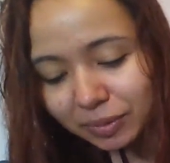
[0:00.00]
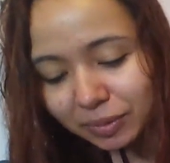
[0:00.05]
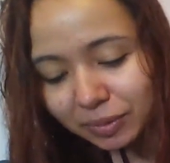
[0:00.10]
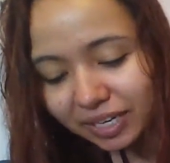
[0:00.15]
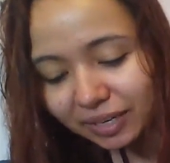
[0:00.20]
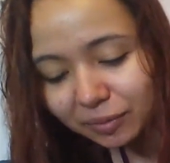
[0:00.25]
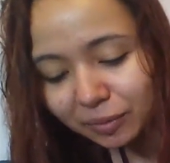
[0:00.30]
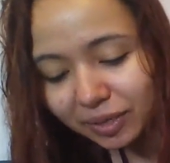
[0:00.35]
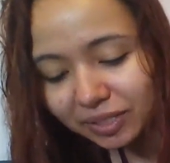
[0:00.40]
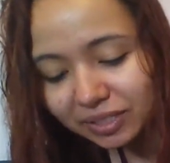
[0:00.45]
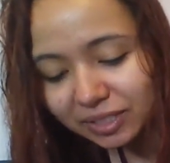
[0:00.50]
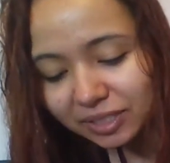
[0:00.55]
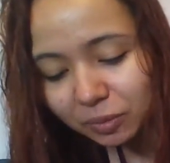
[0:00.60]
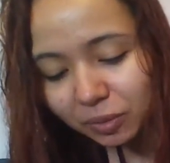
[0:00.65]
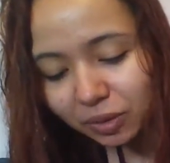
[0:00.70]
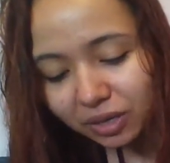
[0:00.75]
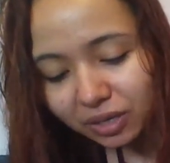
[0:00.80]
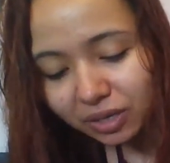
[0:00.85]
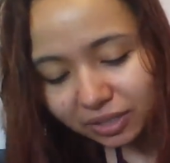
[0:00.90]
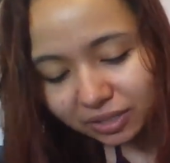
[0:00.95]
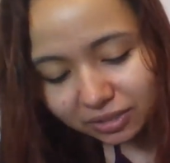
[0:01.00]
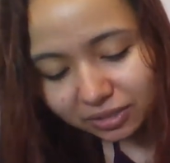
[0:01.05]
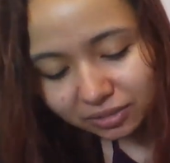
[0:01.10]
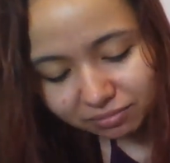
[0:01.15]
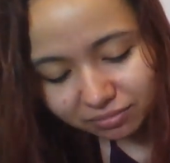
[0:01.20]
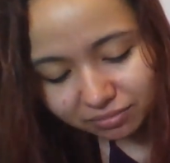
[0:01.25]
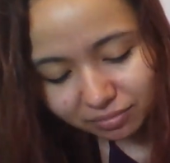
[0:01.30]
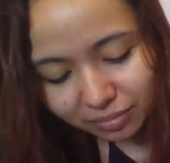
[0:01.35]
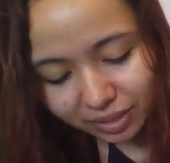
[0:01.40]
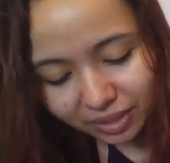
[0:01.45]
by Wendy Wong,
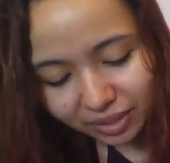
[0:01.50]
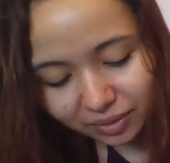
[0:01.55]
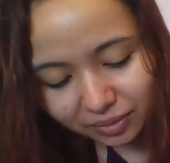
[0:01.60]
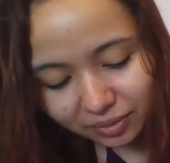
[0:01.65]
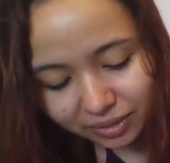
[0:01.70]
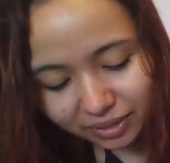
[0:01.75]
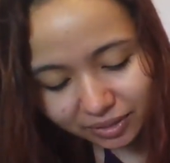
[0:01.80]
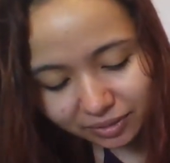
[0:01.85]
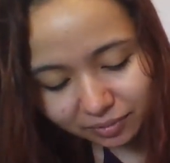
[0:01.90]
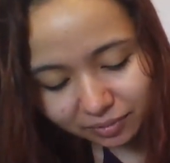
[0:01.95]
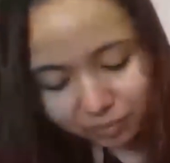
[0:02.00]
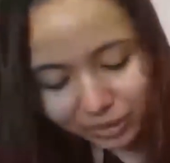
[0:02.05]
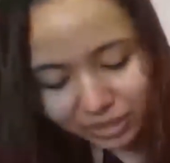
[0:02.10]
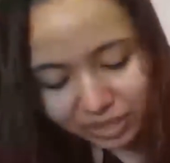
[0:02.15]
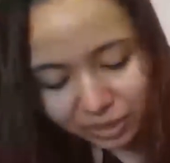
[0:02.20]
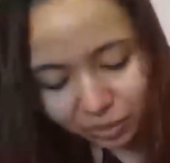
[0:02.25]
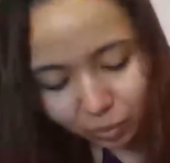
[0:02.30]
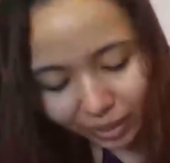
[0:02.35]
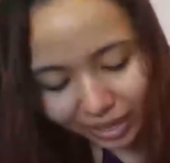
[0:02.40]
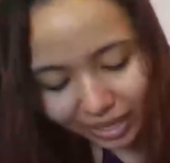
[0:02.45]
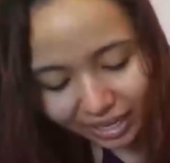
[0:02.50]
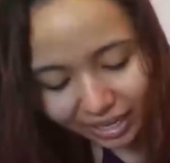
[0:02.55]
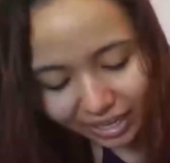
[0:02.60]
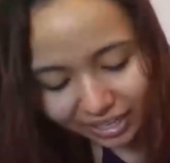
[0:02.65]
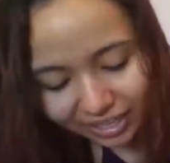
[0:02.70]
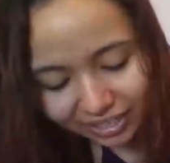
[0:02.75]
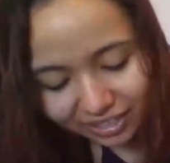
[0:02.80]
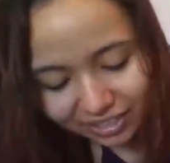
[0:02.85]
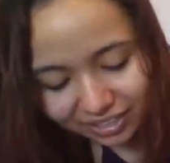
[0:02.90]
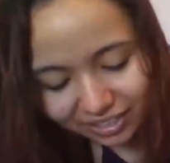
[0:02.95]
by the way. Wendy
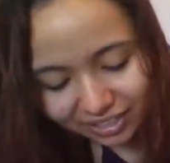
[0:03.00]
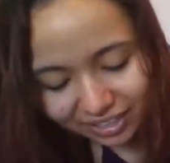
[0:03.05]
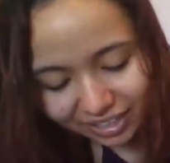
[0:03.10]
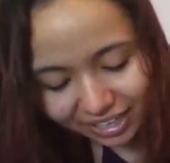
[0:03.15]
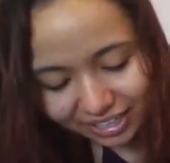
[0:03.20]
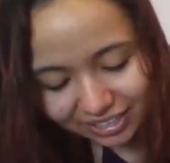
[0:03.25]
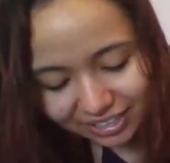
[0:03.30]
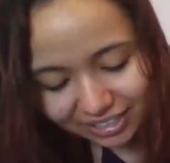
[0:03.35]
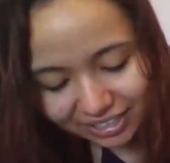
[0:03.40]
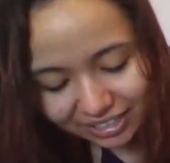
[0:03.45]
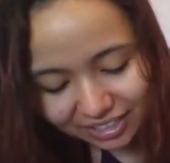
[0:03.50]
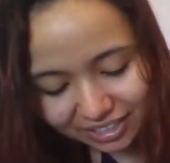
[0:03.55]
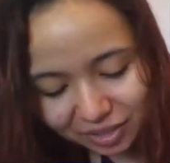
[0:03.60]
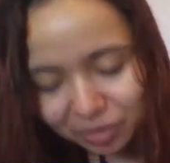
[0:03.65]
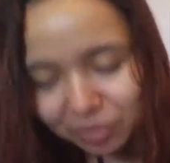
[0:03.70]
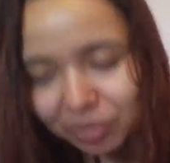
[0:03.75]
Wang and Inga